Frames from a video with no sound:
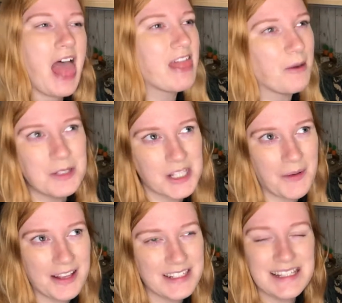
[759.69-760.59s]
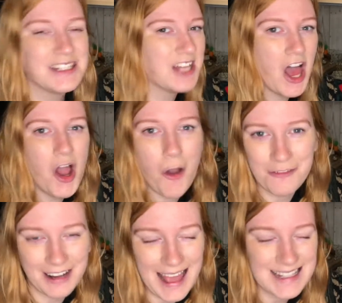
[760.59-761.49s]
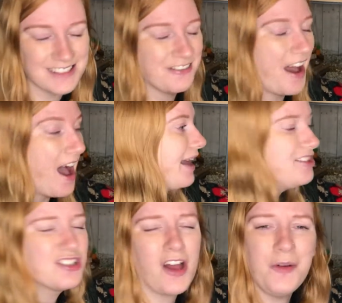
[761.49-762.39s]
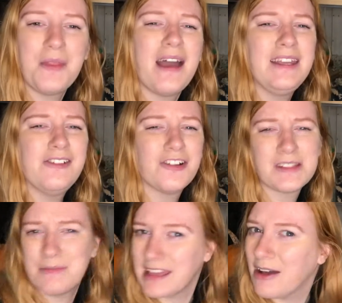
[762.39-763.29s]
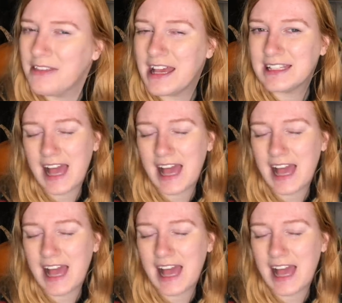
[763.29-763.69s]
That was so I could insert overlays of her. I just hope that you got something out of this.